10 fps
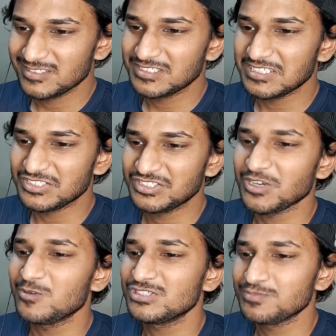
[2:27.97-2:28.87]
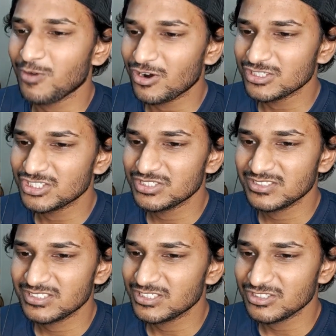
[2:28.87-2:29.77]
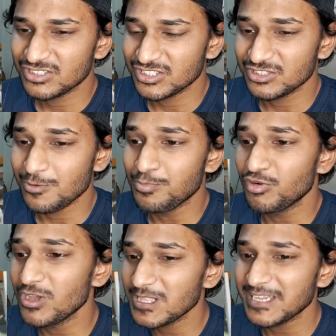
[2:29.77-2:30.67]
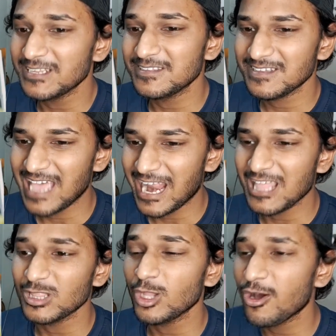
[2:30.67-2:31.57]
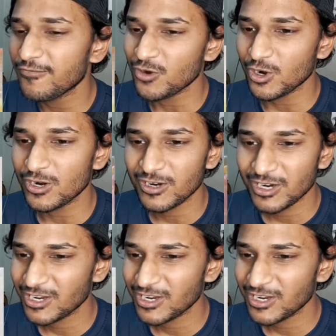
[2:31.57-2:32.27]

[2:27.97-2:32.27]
She's so smart. She's so brilliant. And I love her.